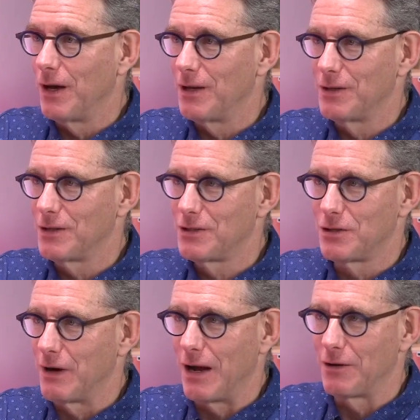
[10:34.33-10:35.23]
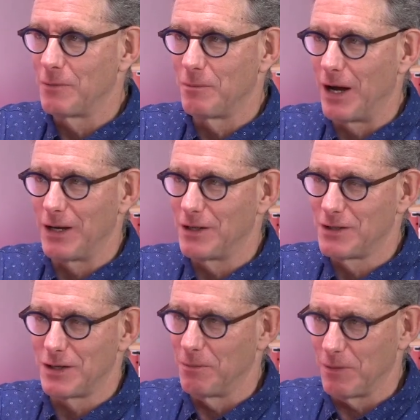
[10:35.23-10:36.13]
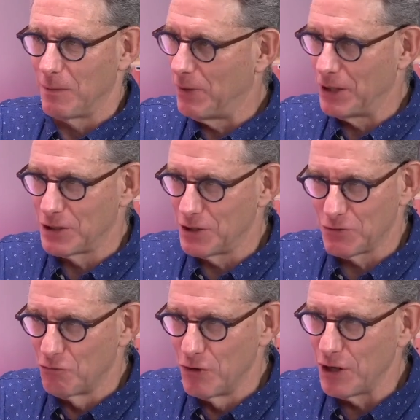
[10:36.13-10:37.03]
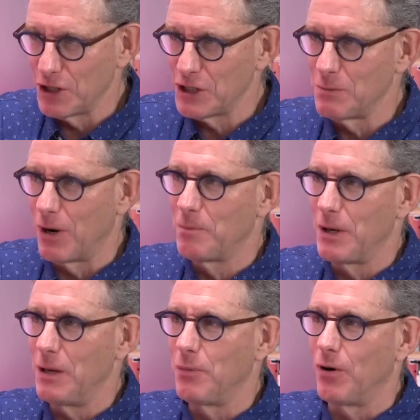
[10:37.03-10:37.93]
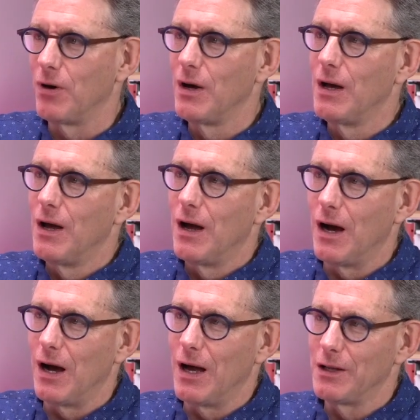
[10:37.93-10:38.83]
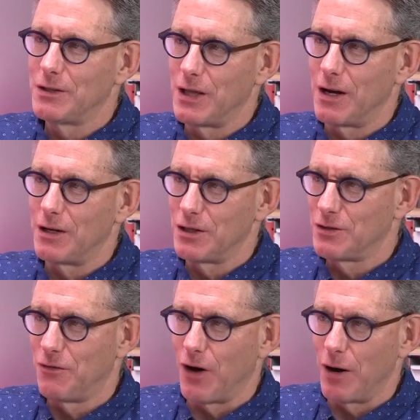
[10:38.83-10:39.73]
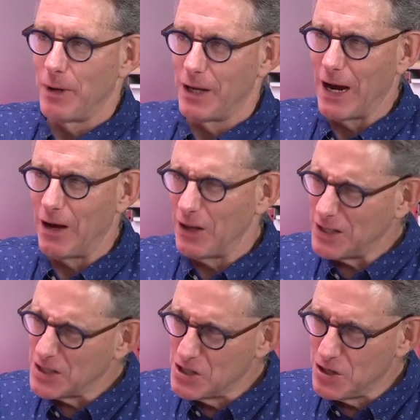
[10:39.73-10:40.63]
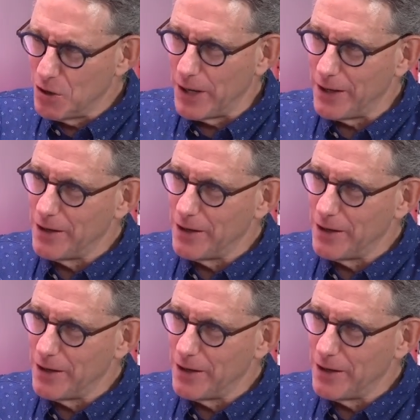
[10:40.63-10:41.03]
just surrounded by just a bunch of just really smart people. Instead of just farming it out, let's do it.